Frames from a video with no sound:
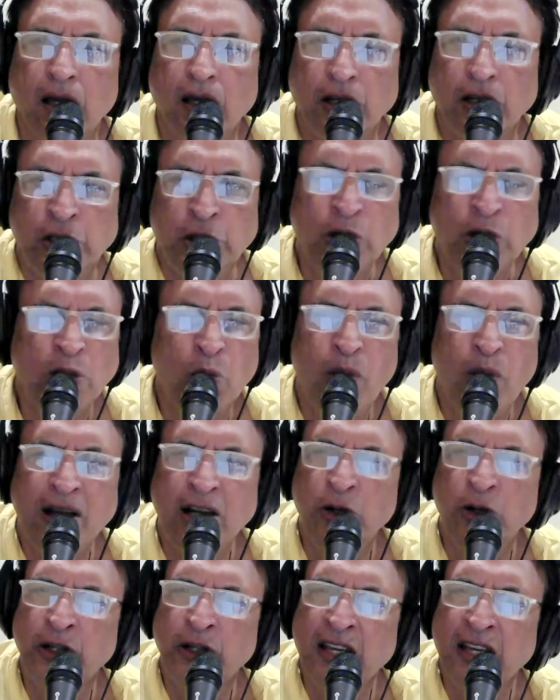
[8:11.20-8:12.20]
You're the one
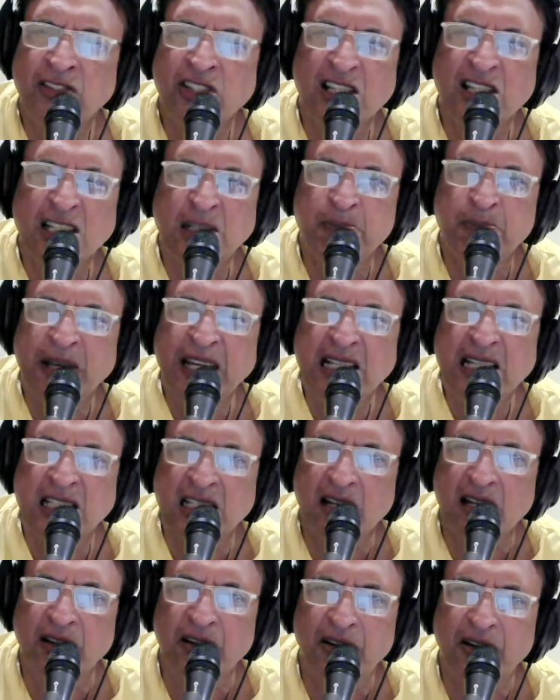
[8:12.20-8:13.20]
who gives us
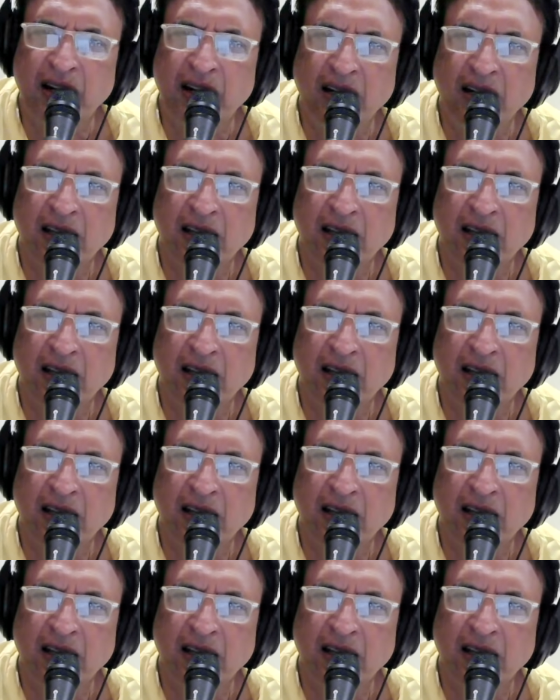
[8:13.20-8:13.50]
peace, Lord.